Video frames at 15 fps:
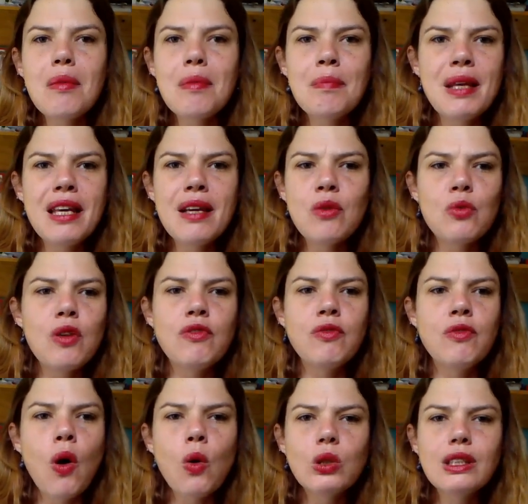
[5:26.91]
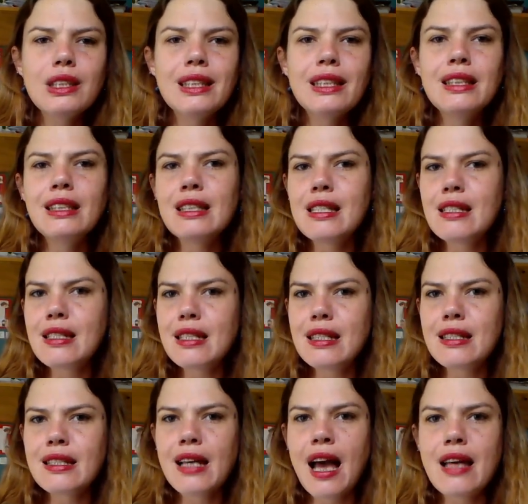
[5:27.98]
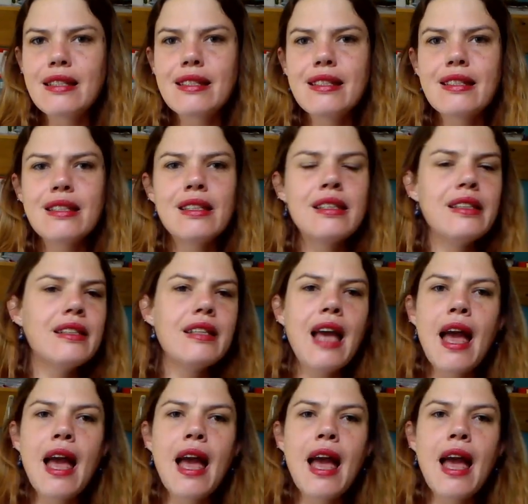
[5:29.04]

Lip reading: being revolted is disgusted,